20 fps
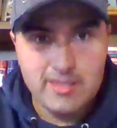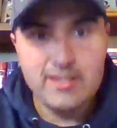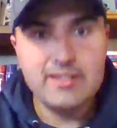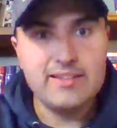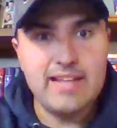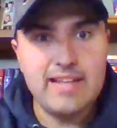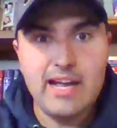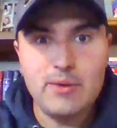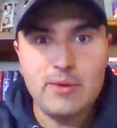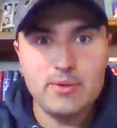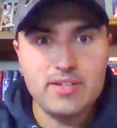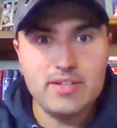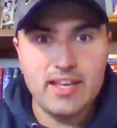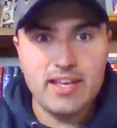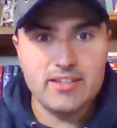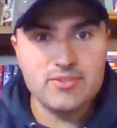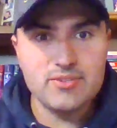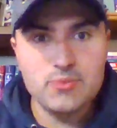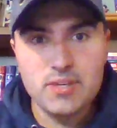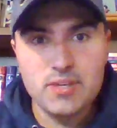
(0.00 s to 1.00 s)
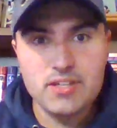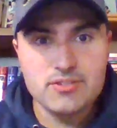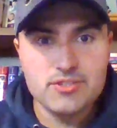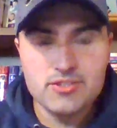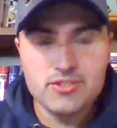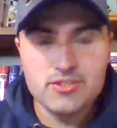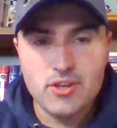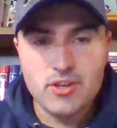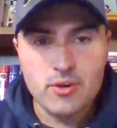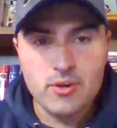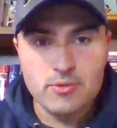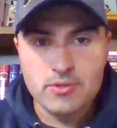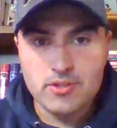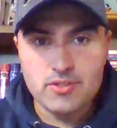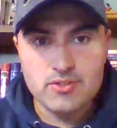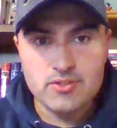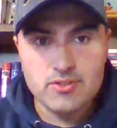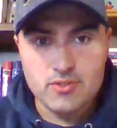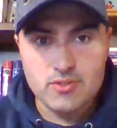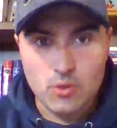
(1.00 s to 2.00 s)
Nowadays, we can just go to the
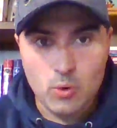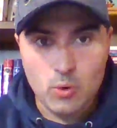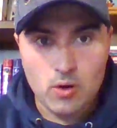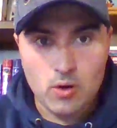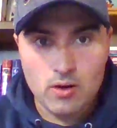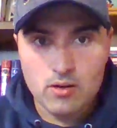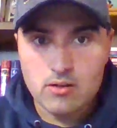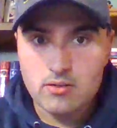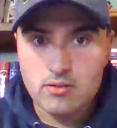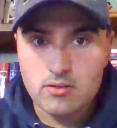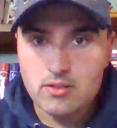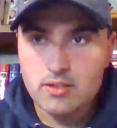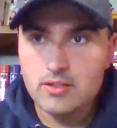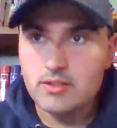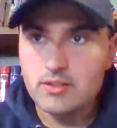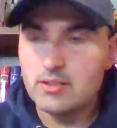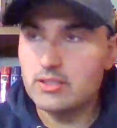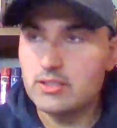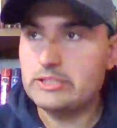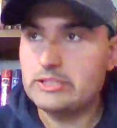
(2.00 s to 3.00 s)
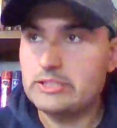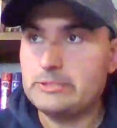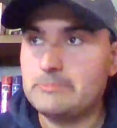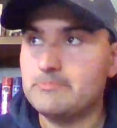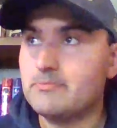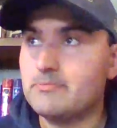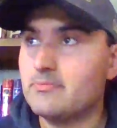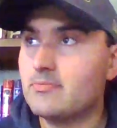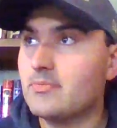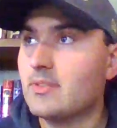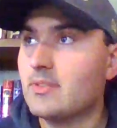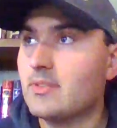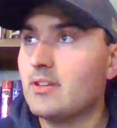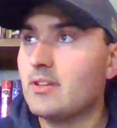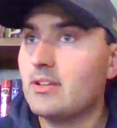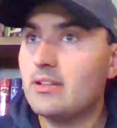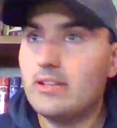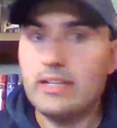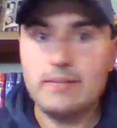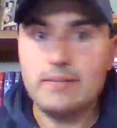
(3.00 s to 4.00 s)
store,
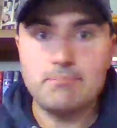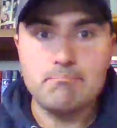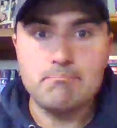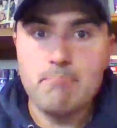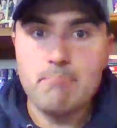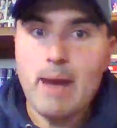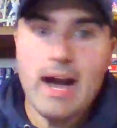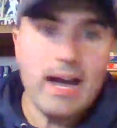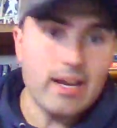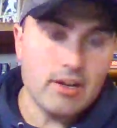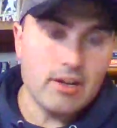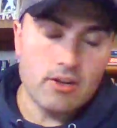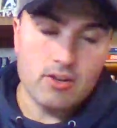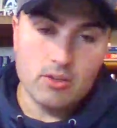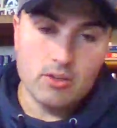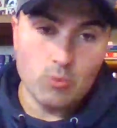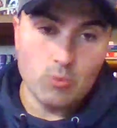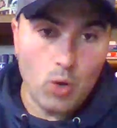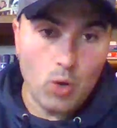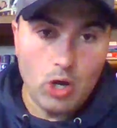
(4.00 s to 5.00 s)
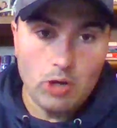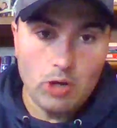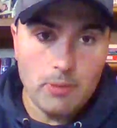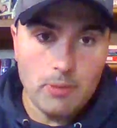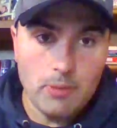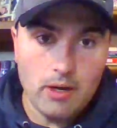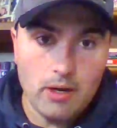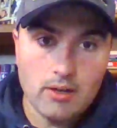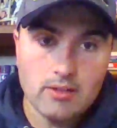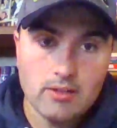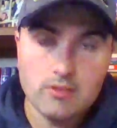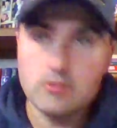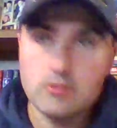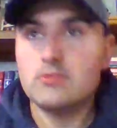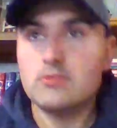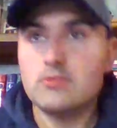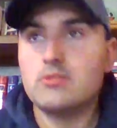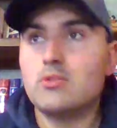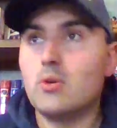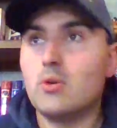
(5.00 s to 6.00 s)
like Meijer and Walmart,
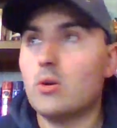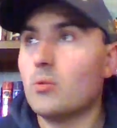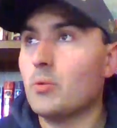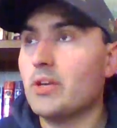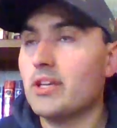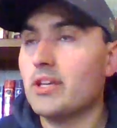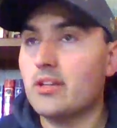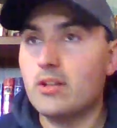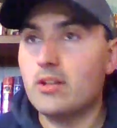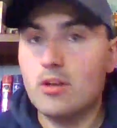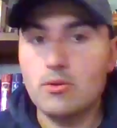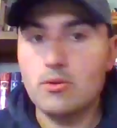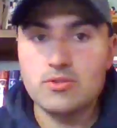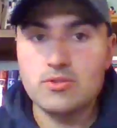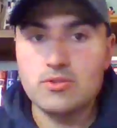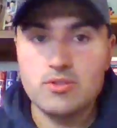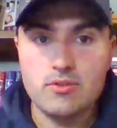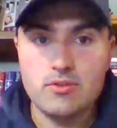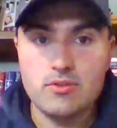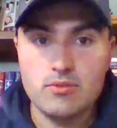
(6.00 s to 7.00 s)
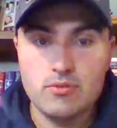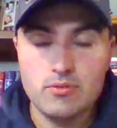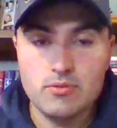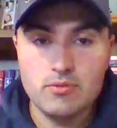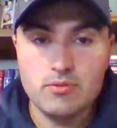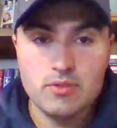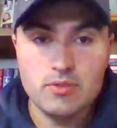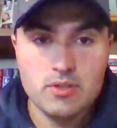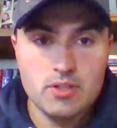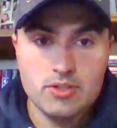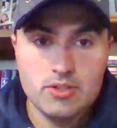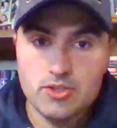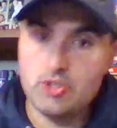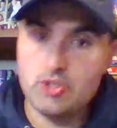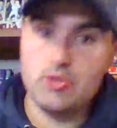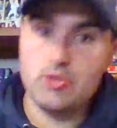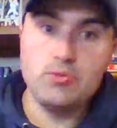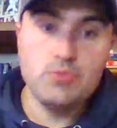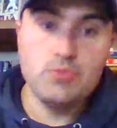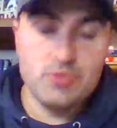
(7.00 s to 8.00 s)
or we can go to
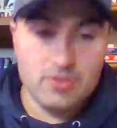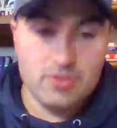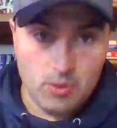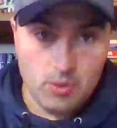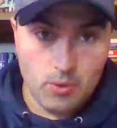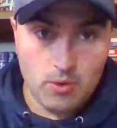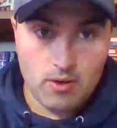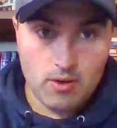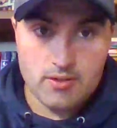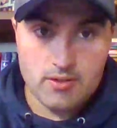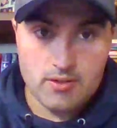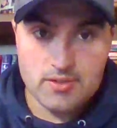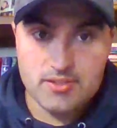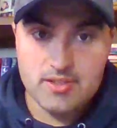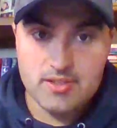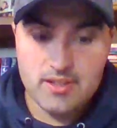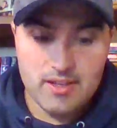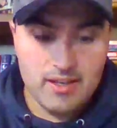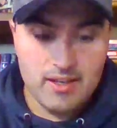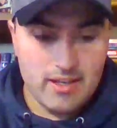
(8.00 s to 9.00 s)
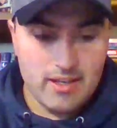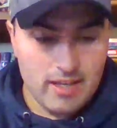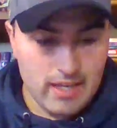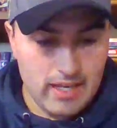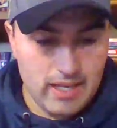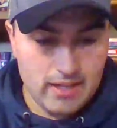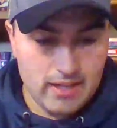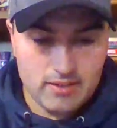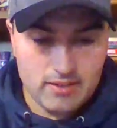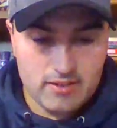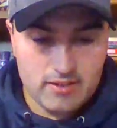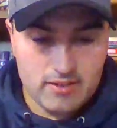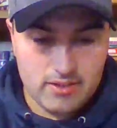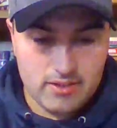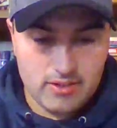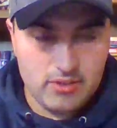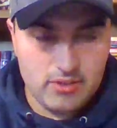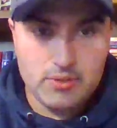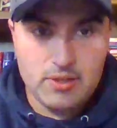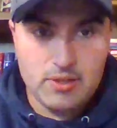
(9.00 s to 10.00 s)
shoe stores, and
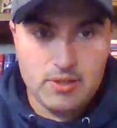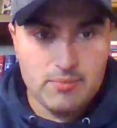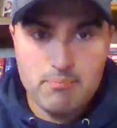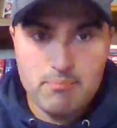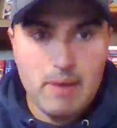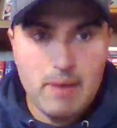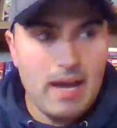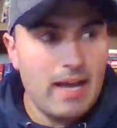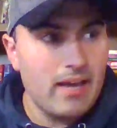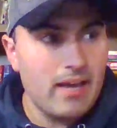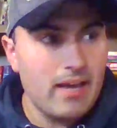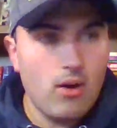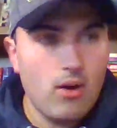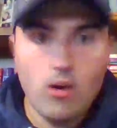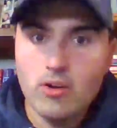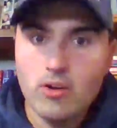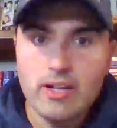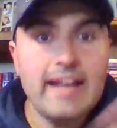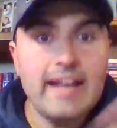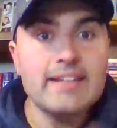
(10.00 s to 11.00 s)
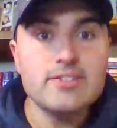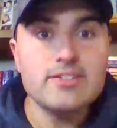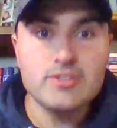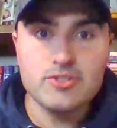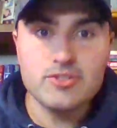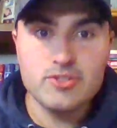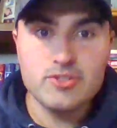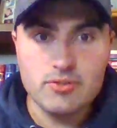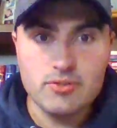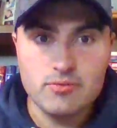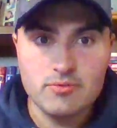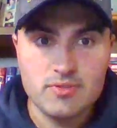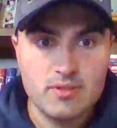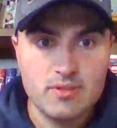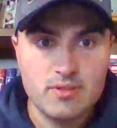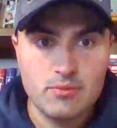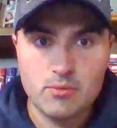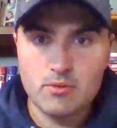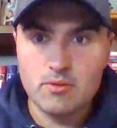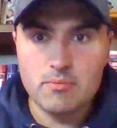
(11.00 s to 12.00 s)
you can buy all kinds of shoes
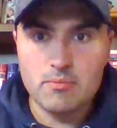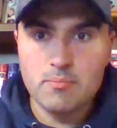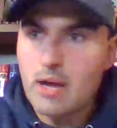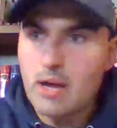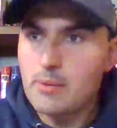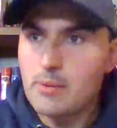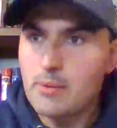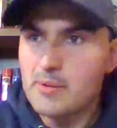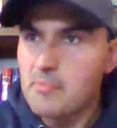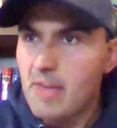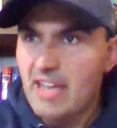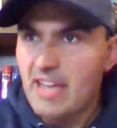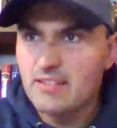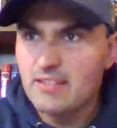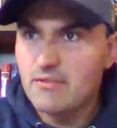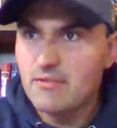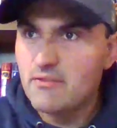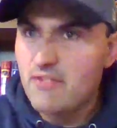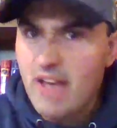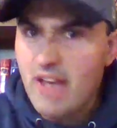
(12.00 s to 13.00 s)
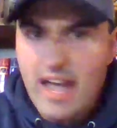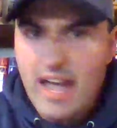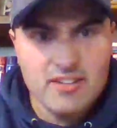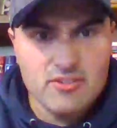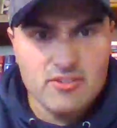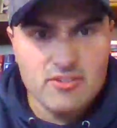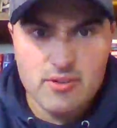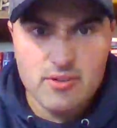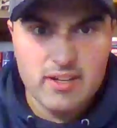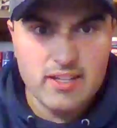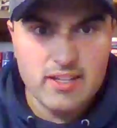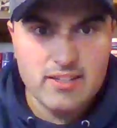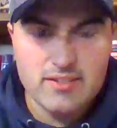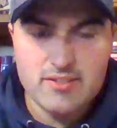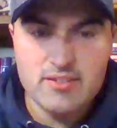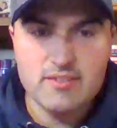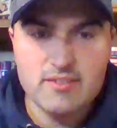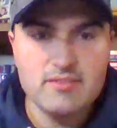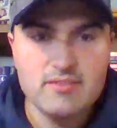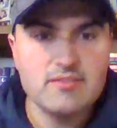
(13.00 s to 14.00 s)
that were probably made in
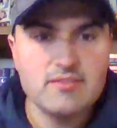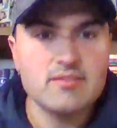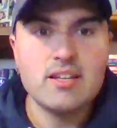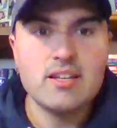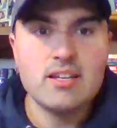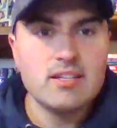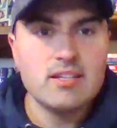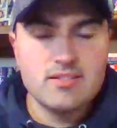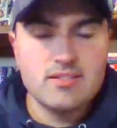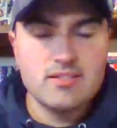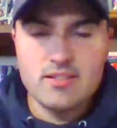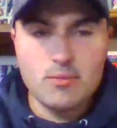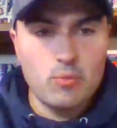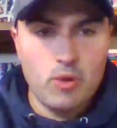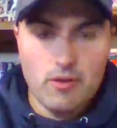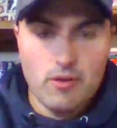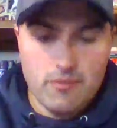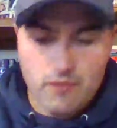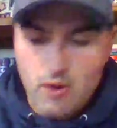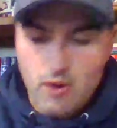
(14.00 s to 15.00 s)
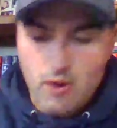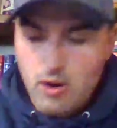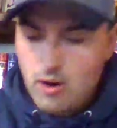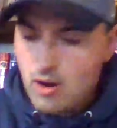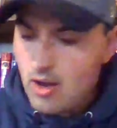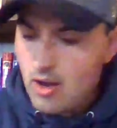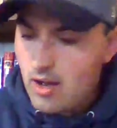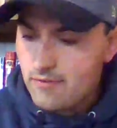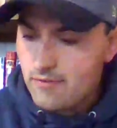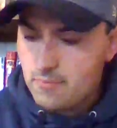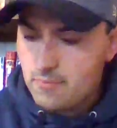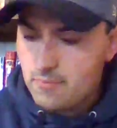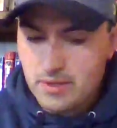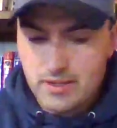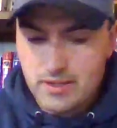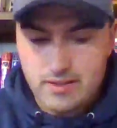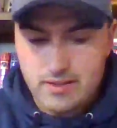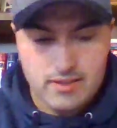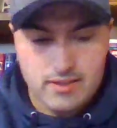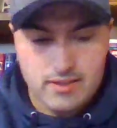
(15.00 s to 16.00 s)
factories and somewhere far off, but